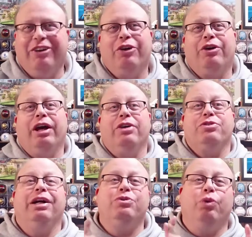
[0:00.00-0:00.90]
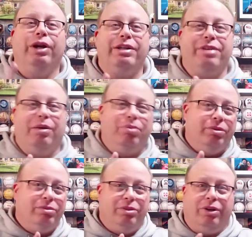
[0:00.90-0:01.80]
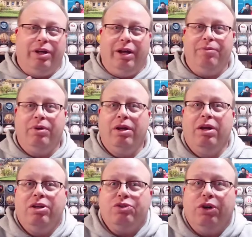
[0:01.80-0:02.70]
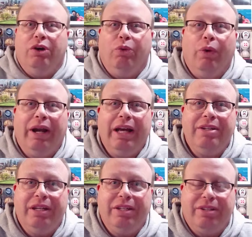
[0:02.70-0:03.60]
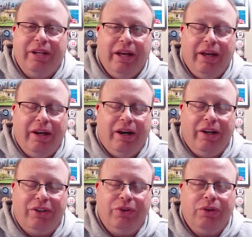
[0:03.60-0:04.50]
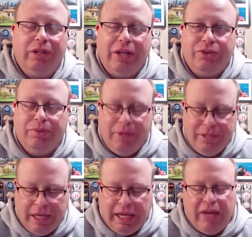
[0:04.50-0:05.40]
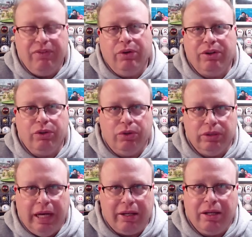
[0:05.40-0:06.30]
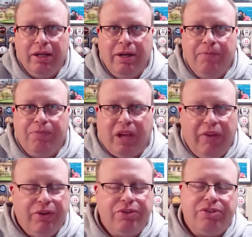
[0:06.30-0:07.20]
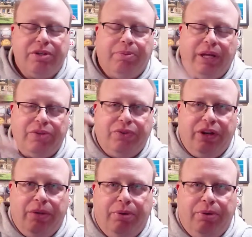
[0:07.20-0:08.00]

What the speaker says: Okay. So that's one example. Okay. So what I did today on Google Classroom is I gave you a Google Doc, and there's just a place for you to put